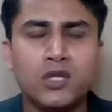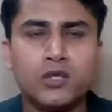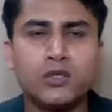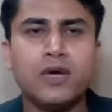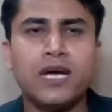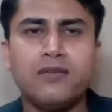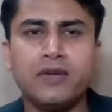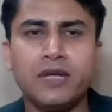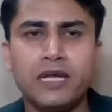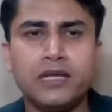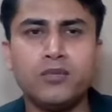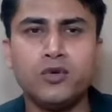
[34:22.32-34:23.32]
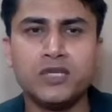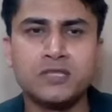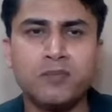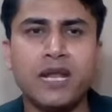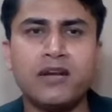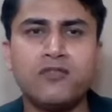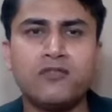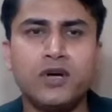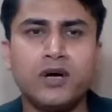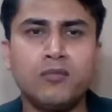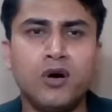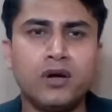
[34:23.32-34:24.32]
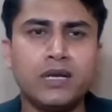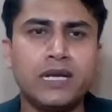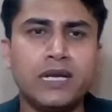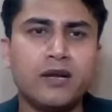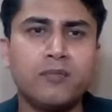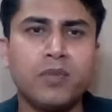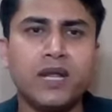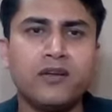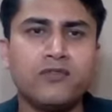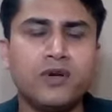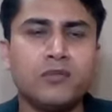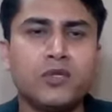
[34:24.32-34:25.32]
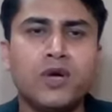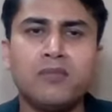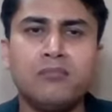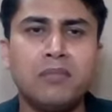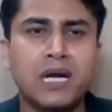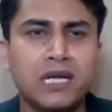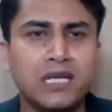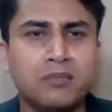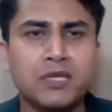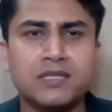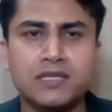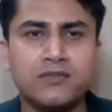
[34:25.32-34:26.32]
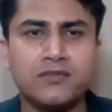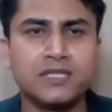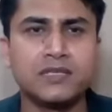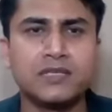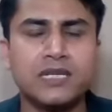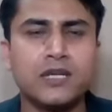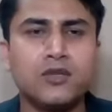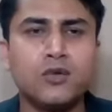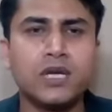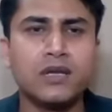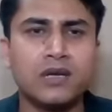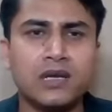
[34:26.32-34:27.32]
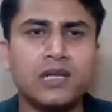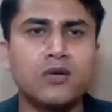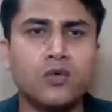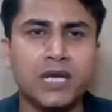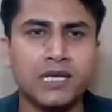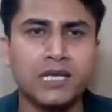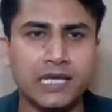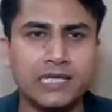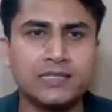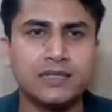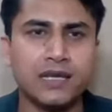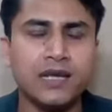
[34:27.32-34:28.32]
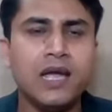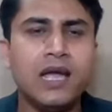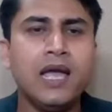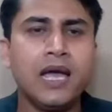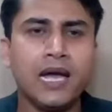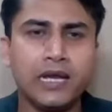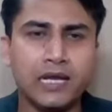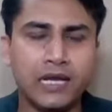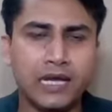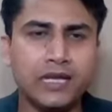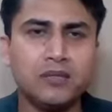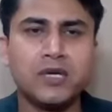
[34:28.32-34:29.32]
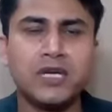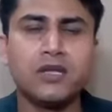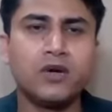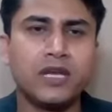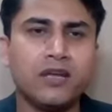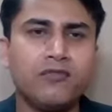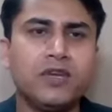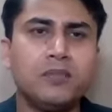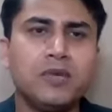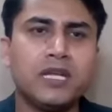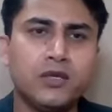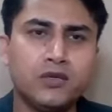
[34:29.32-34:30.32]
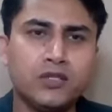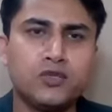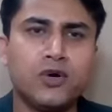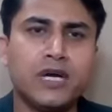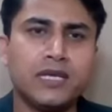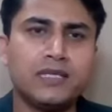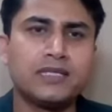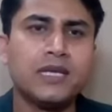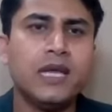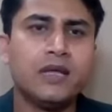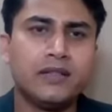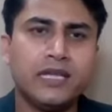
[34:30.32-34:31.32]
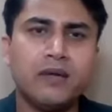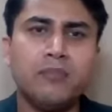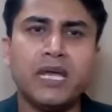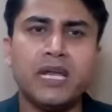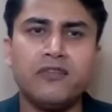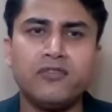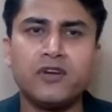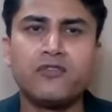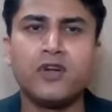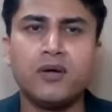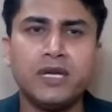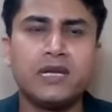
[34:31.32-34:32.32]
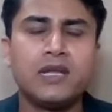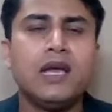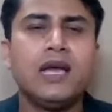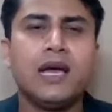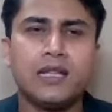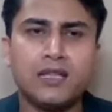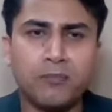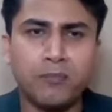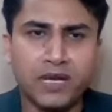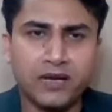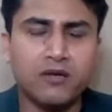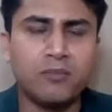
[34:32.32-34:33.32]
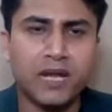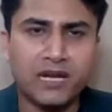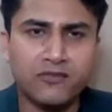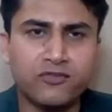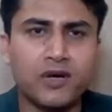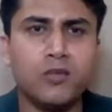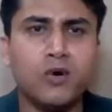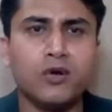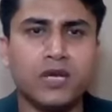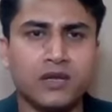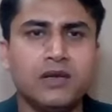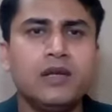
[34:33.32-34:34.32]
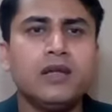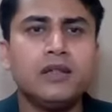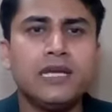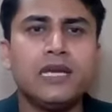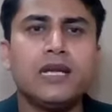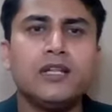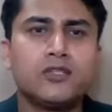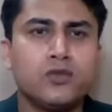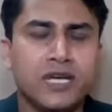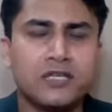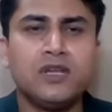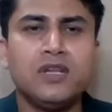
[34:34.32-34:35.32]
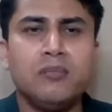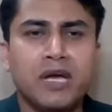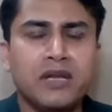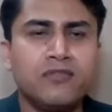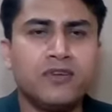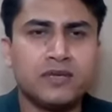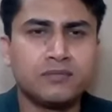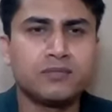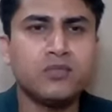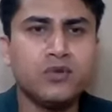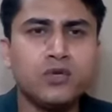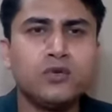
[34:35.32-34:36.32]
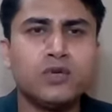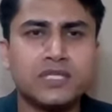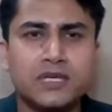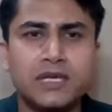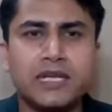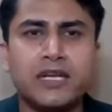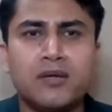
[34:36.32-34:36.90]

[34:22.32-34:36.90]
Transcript: you have an AWS platform. On that platform, you have multiple services that you can run quite easily. And anybody or everybody who joins, they benefit from it. And the platform owner, they also actually benefit to a certain